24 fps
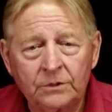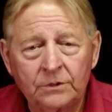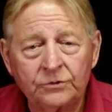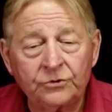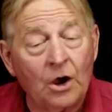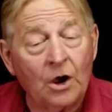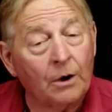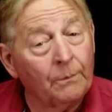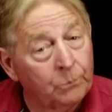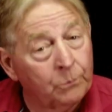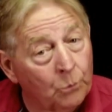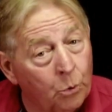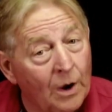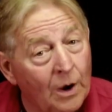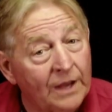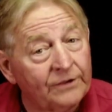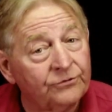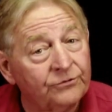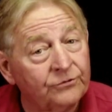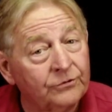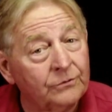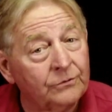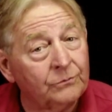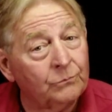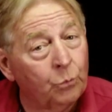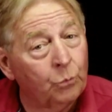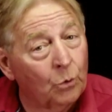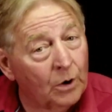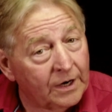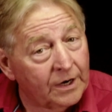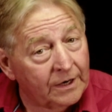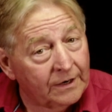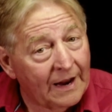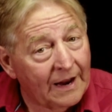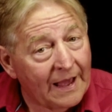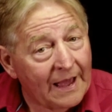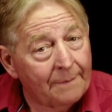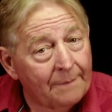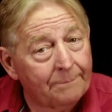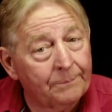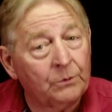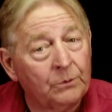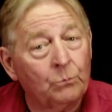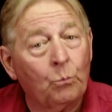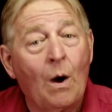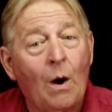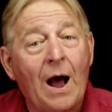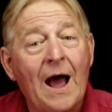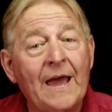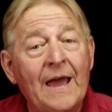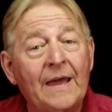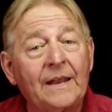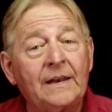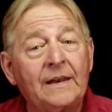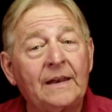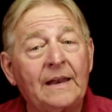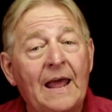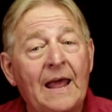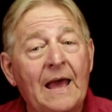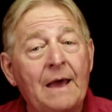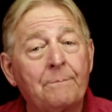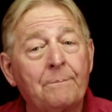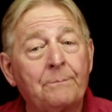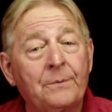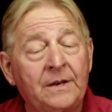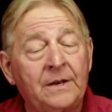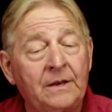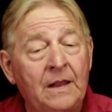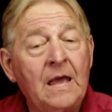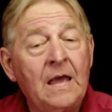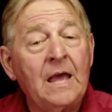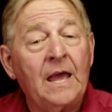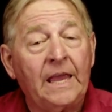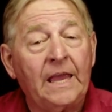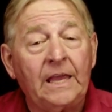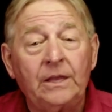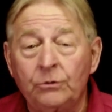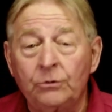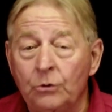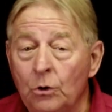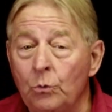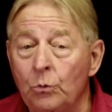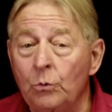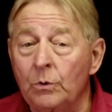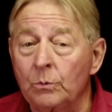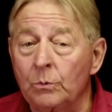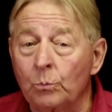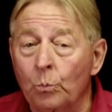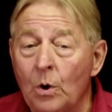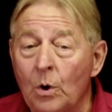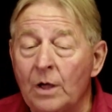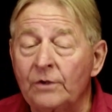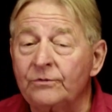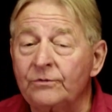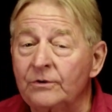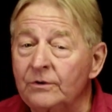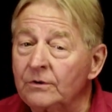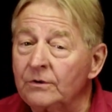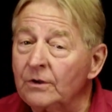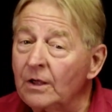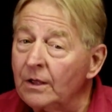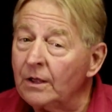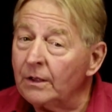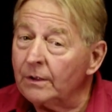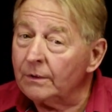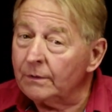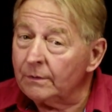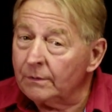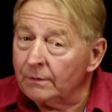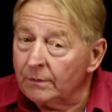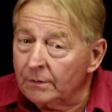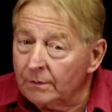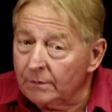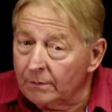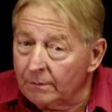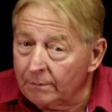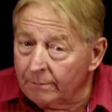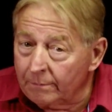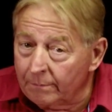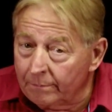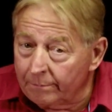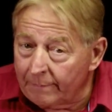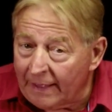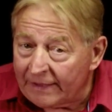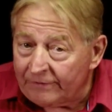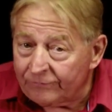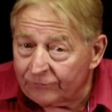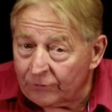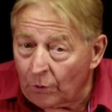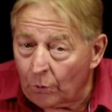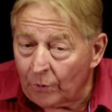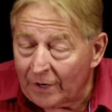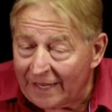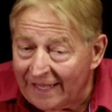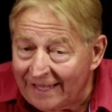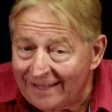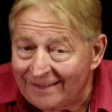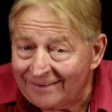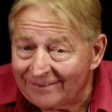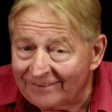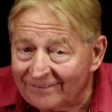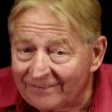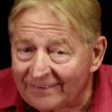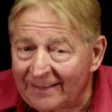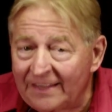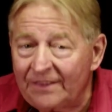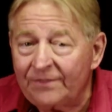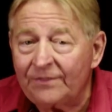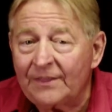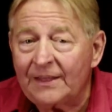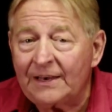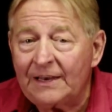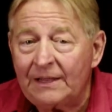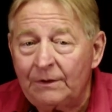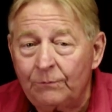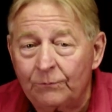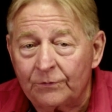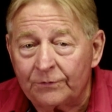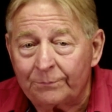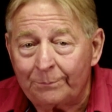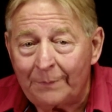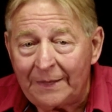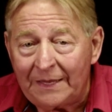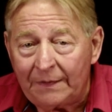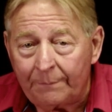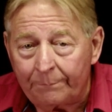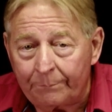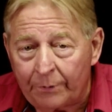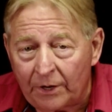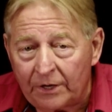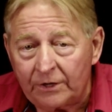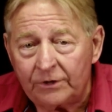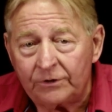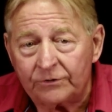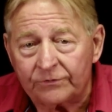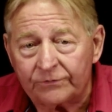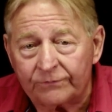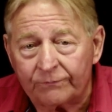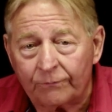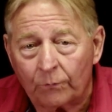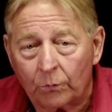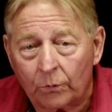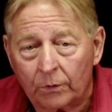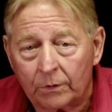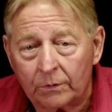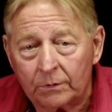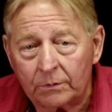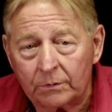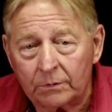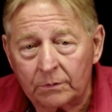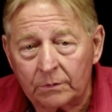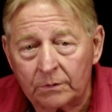Job questioned what had happened, why it had happened. He knew it wasn't based on his sin that he was being punished for.